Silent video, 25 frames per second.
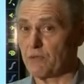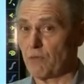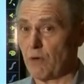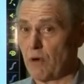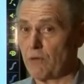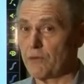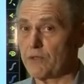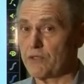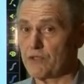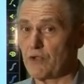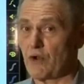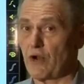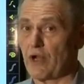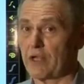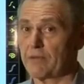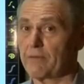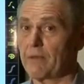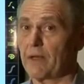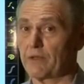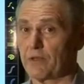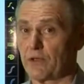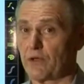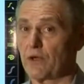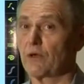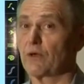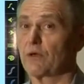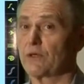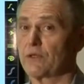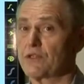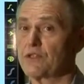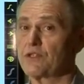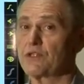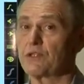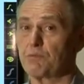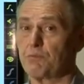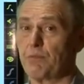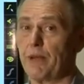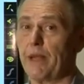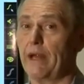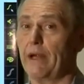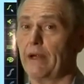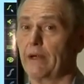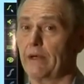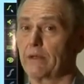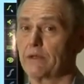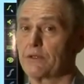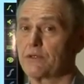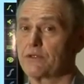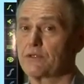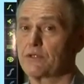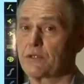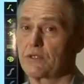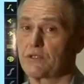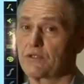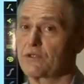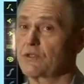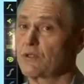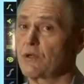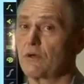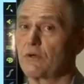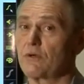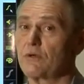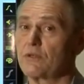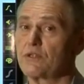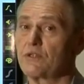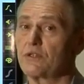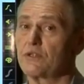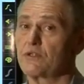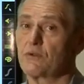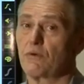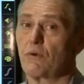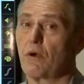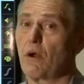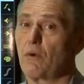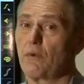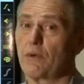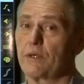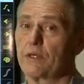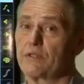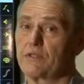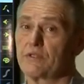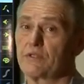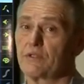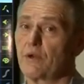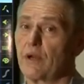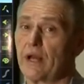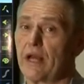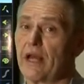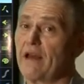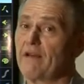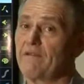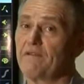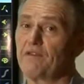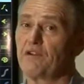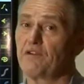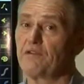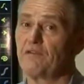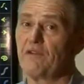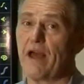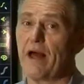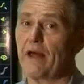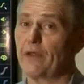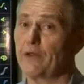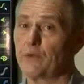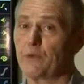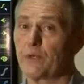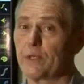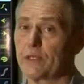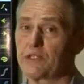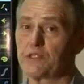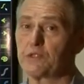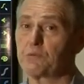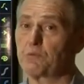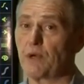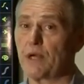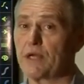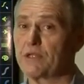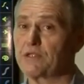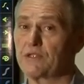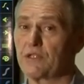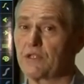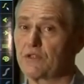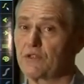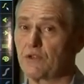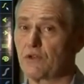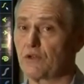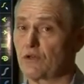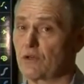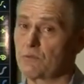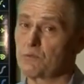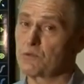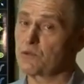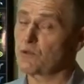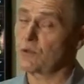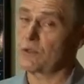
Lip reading: we're always talking about currency pairs, because currencies are always going to have their value expressed in terms,